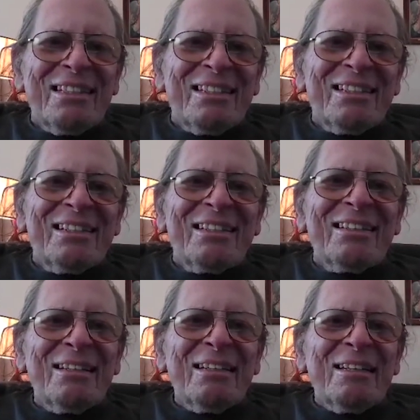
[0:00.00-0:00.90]

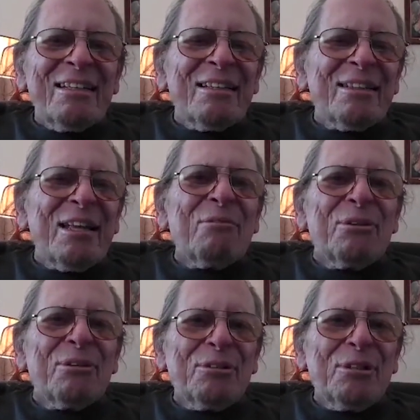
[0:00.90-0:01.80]
They
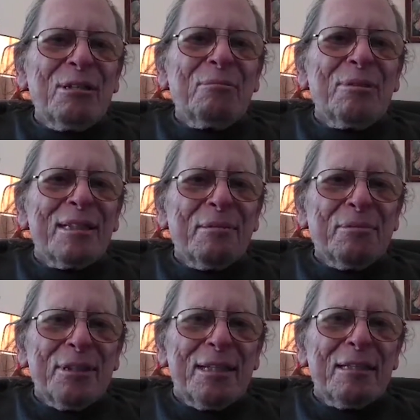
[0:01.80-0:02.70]
weren't terribly
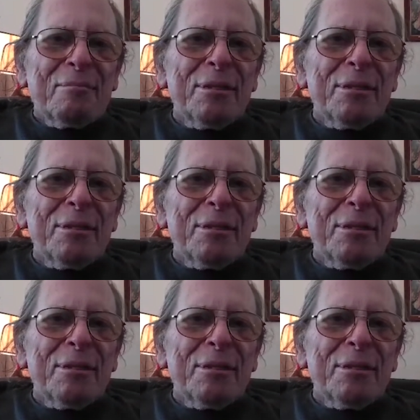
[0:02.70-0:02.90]
upset,